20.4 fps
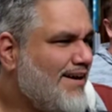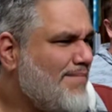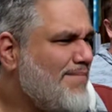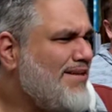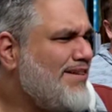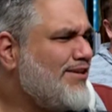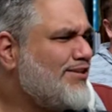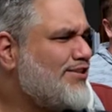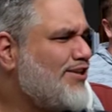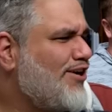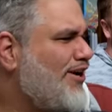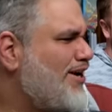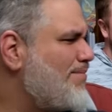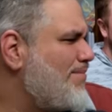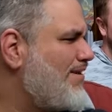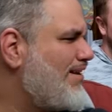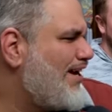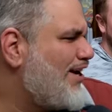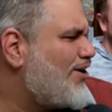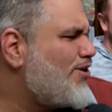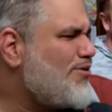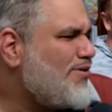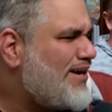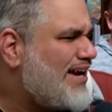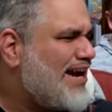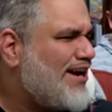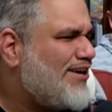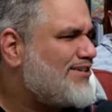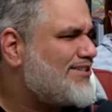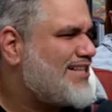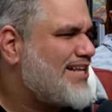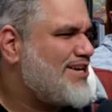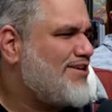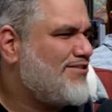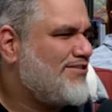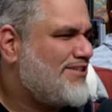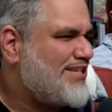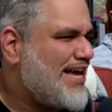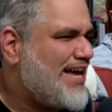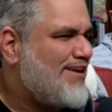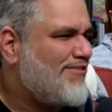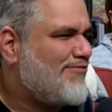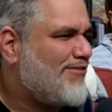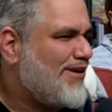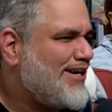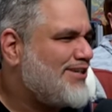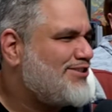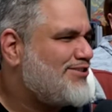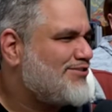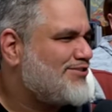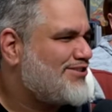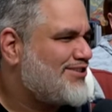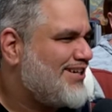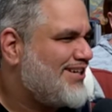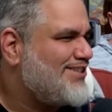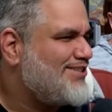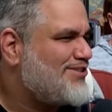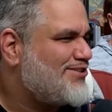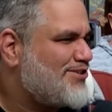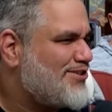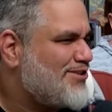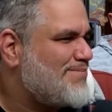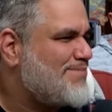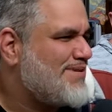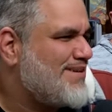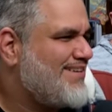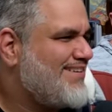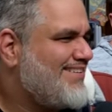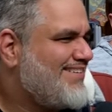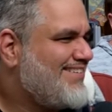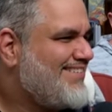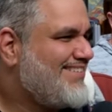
I like, I mean, there's he's an argument, kinda... like, who cares that you're dead? Raise your son, stupid.